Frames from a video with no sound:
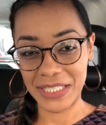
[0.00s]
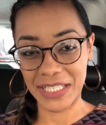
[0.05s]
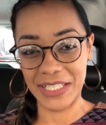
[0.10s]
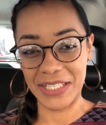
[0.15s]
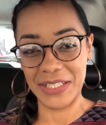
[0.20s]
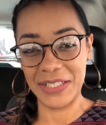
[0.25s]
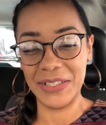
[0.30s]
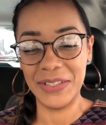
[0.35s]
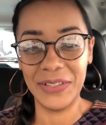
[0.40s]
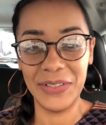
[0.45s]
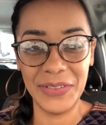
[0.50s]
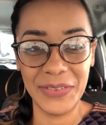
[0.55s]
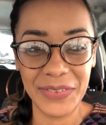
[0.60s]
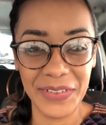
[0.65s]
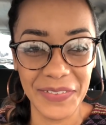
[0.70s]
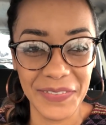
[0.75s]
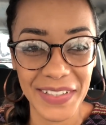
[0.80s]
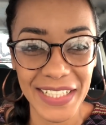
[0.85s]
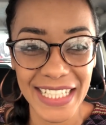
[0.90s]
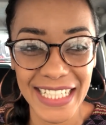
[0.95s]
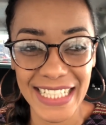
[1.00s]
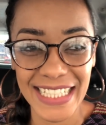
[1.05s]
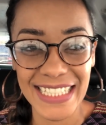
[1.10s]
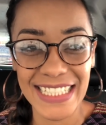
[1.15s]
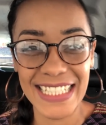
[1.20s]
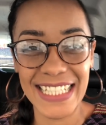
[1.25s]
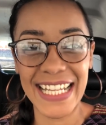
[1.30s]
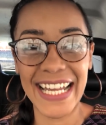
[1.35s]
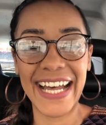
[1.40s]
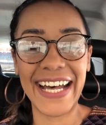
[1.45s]
to you when we get
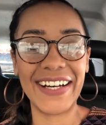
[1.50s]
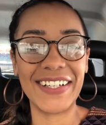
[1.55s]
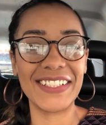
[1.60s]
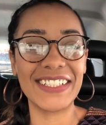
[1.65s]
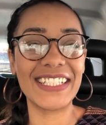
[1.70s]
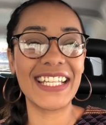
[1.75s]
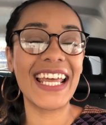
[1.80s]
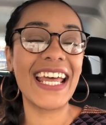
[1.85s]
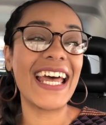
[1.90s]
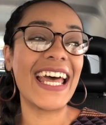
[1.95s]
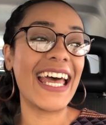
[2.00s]
to the house.